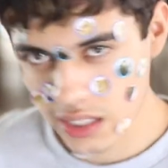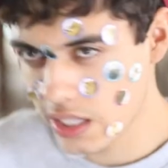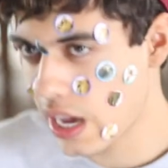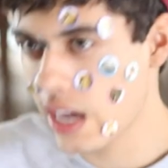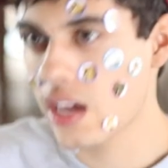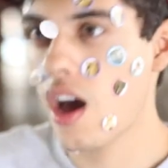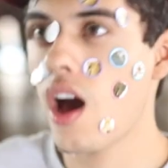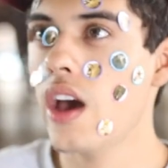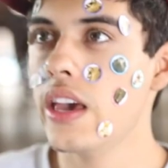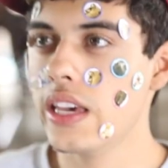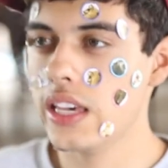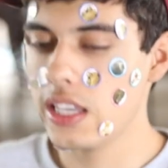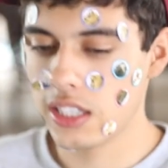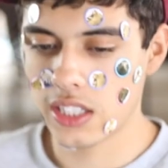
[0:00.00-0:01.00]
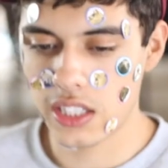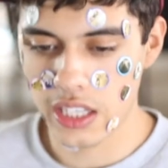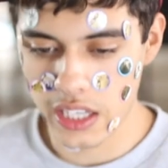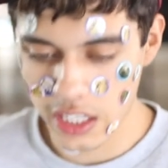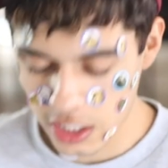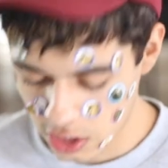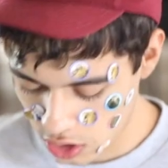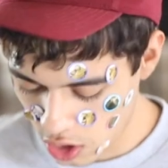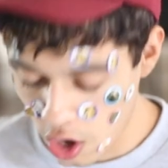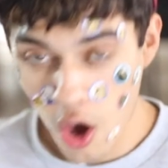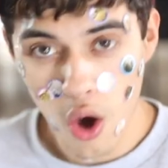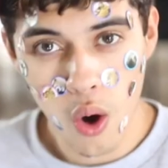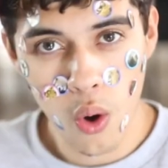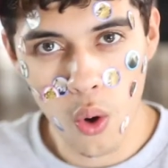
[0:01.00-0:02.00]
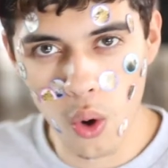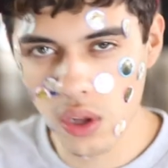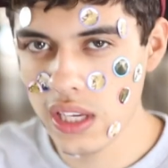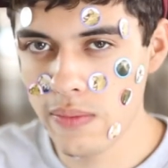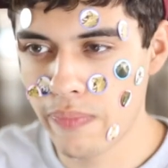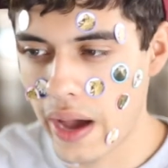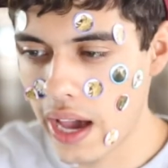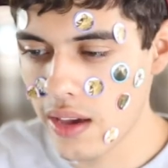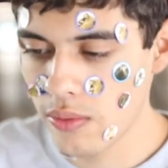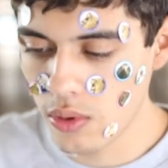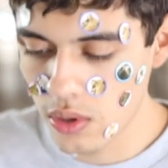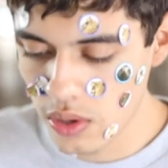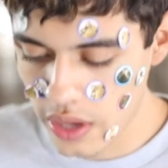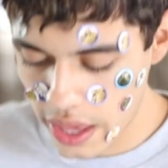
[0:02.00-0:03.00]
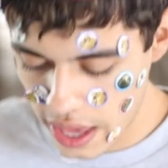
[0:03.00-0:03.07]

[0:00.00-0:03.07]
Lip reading: thing I got is this Holy Bible,